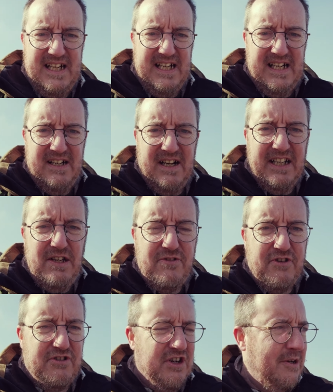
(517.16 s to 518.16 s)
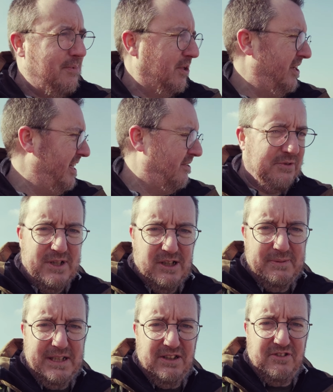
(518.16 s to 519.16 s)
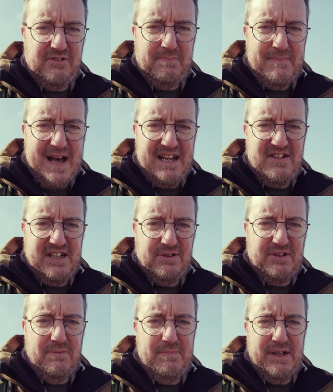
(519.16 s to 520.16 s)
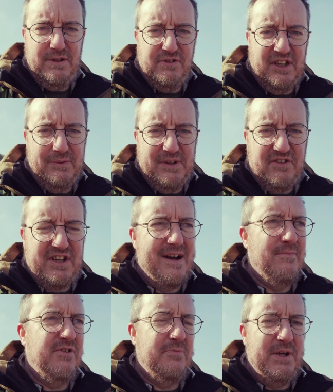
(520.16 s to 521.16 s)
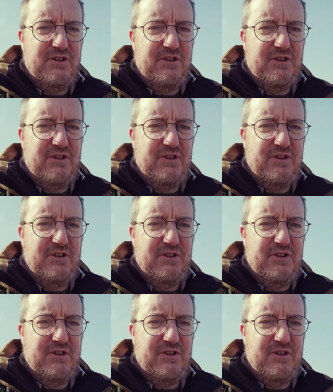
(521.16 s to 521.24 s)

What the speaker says: I'm going to use the tripod here as well because handheld composing with this camera is